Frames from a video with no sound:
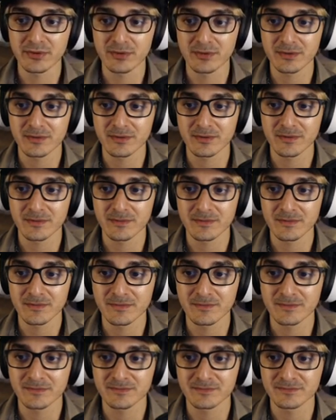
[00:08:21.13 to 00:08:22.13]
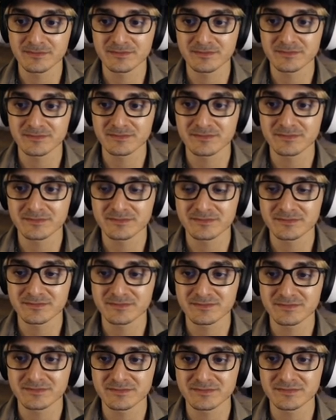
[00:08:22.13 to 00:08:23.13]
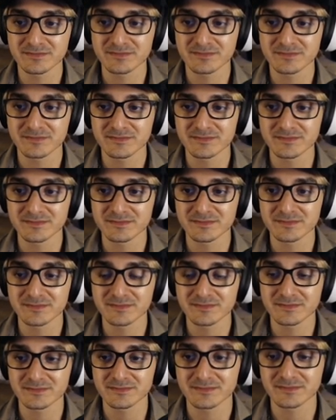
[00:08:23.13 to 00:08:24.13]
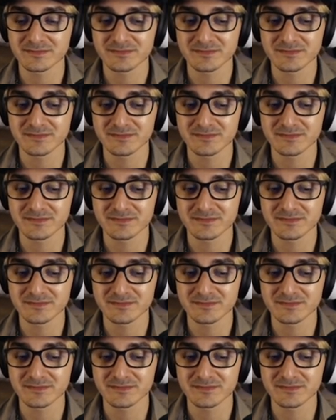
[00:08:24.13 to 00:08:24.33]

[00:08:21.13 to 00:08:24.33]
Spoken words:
This person isn't speaking.